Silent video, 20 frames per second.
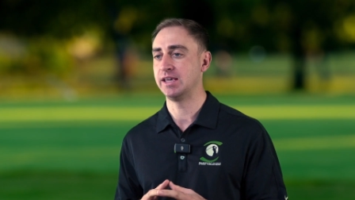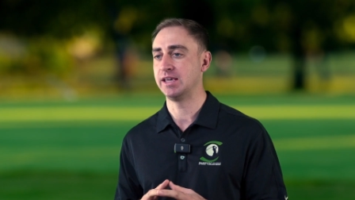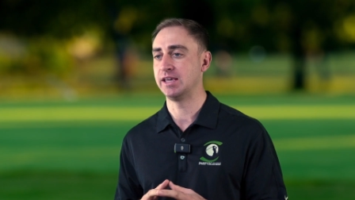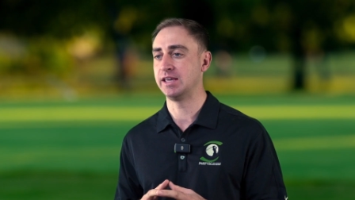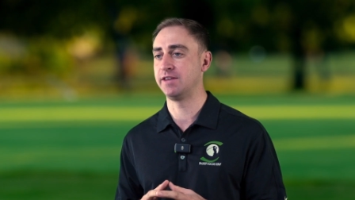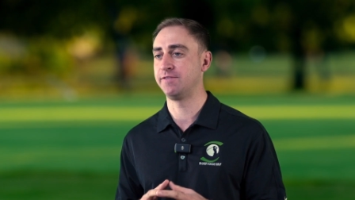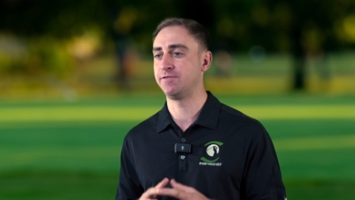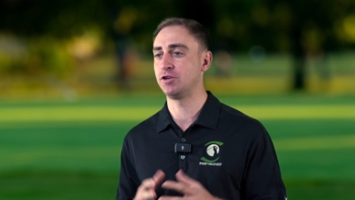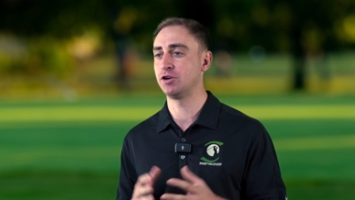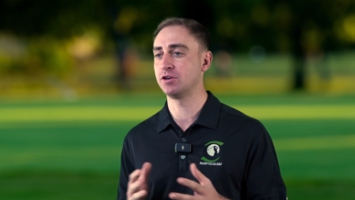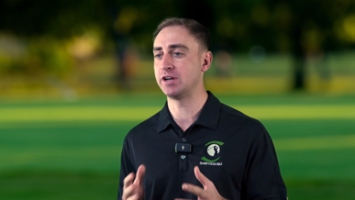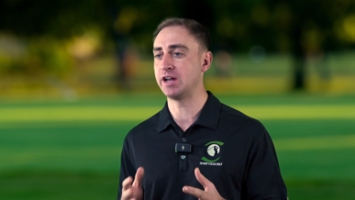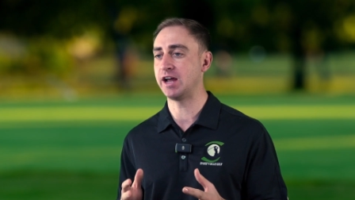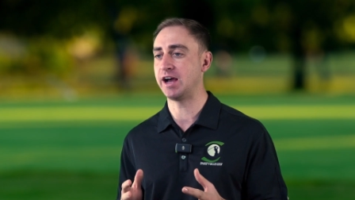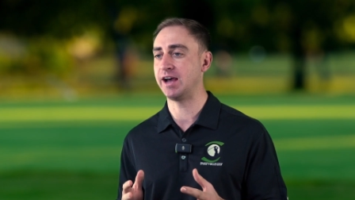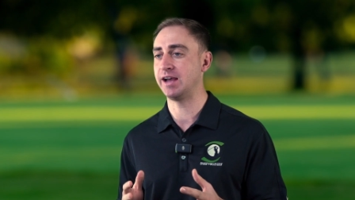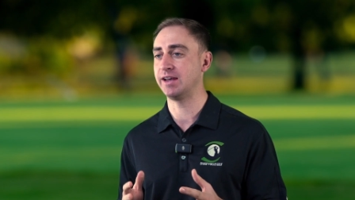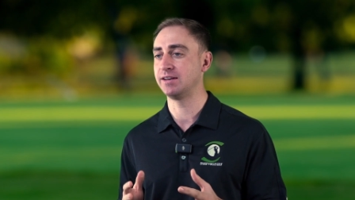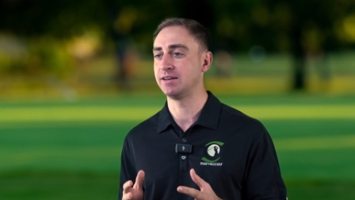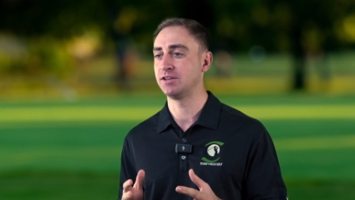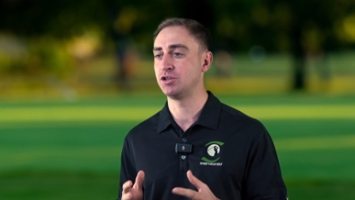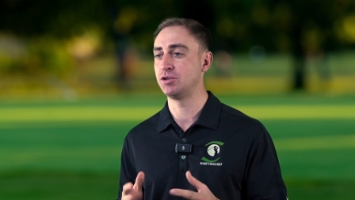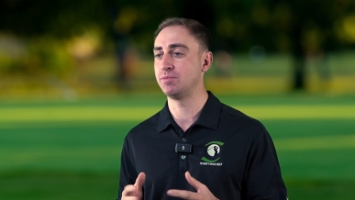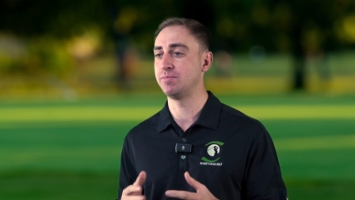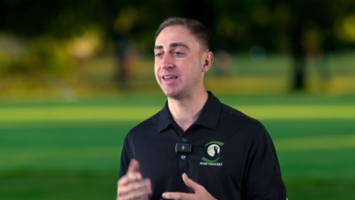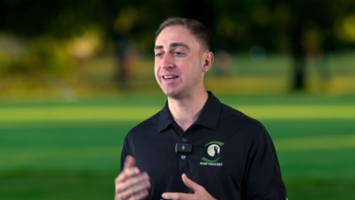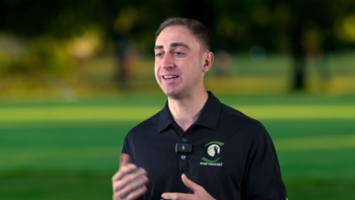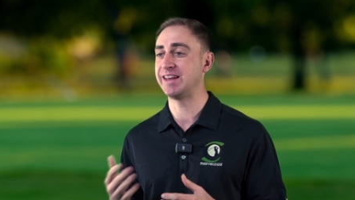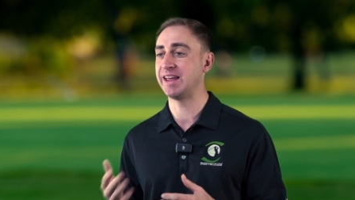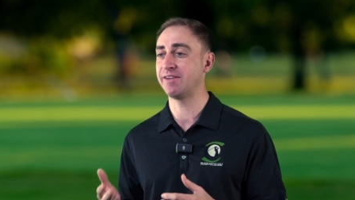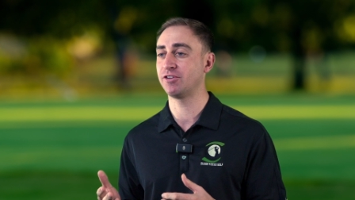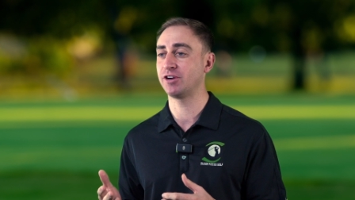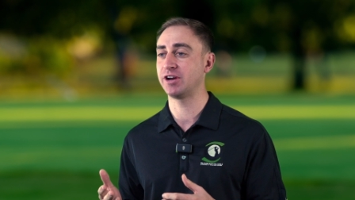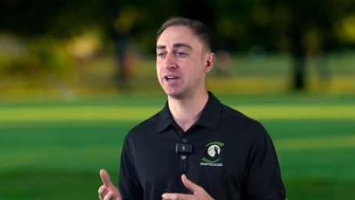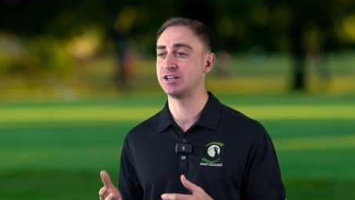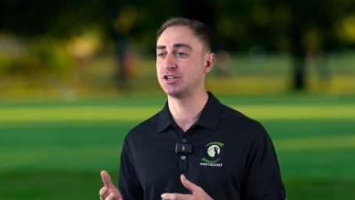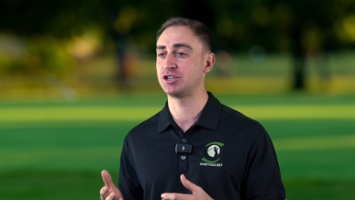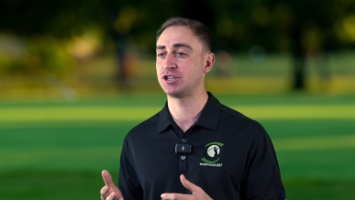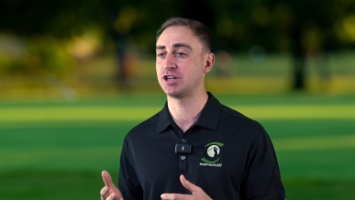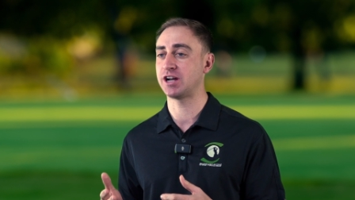and if you're not, you may never
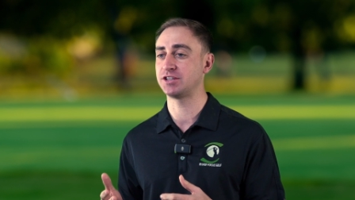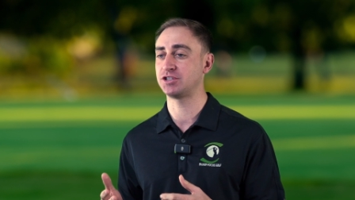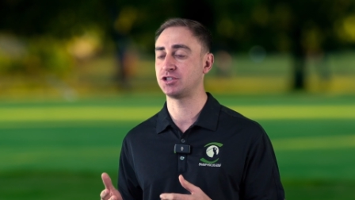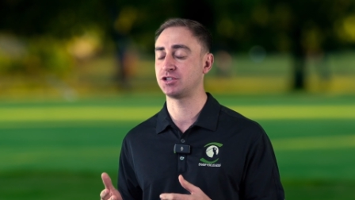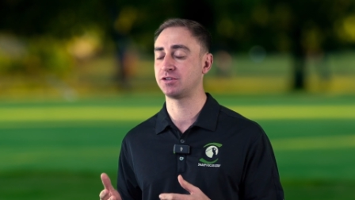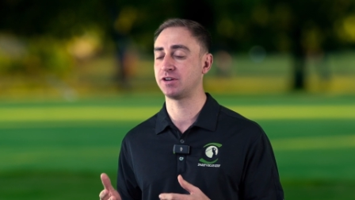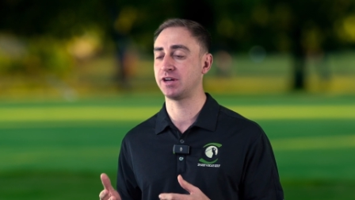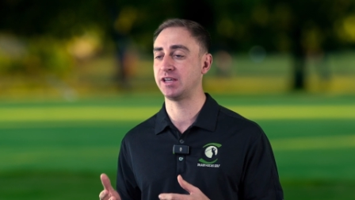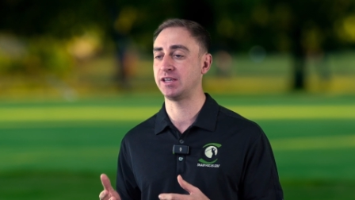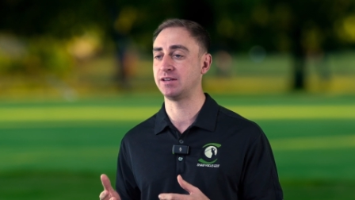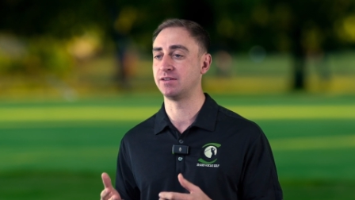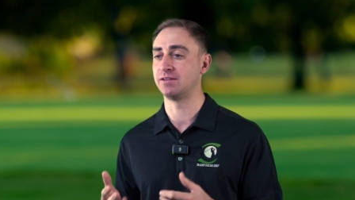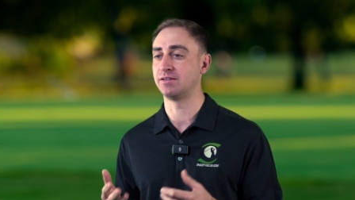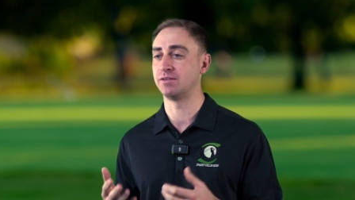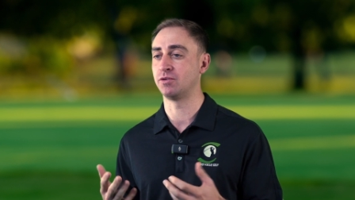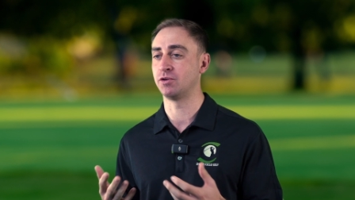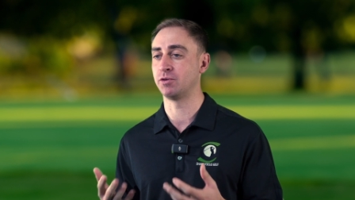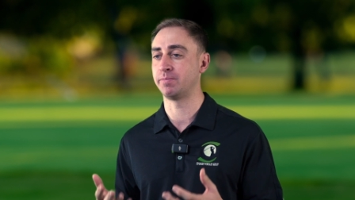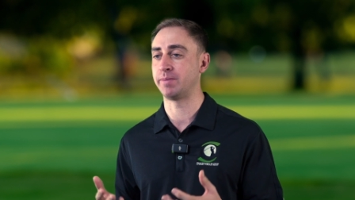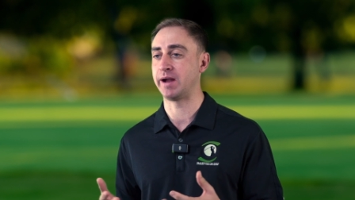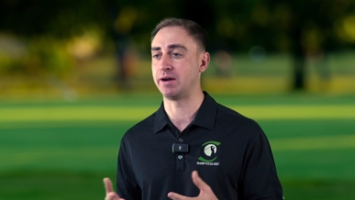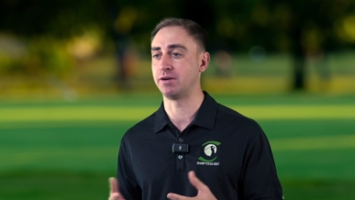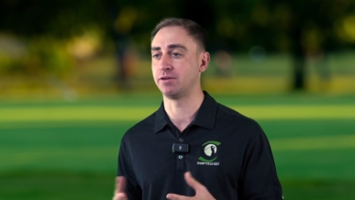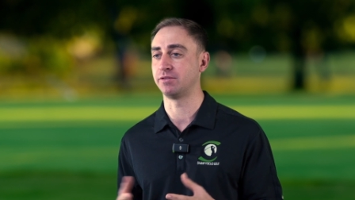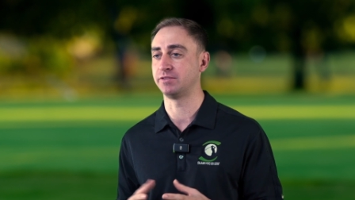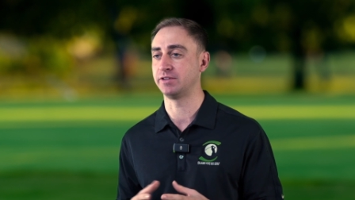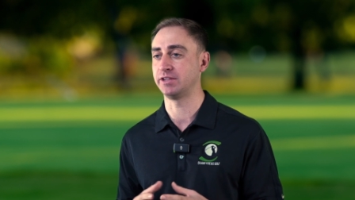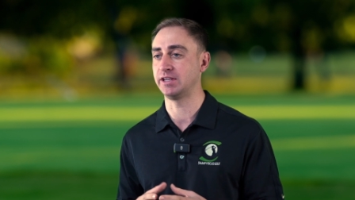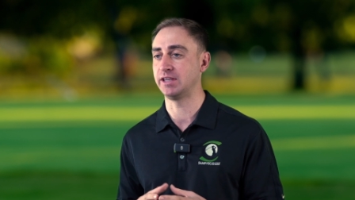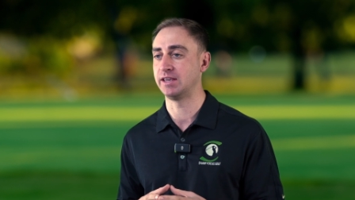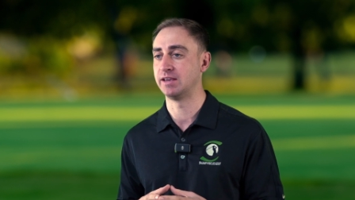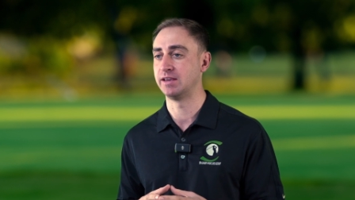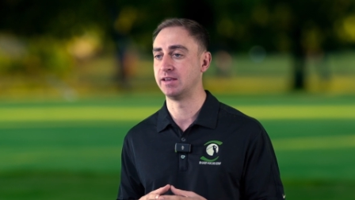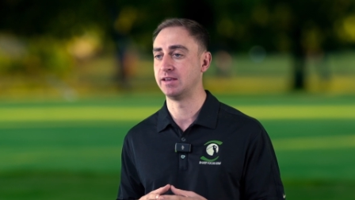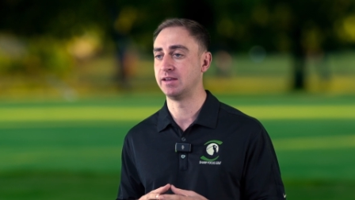hit a shot straight or powerfully.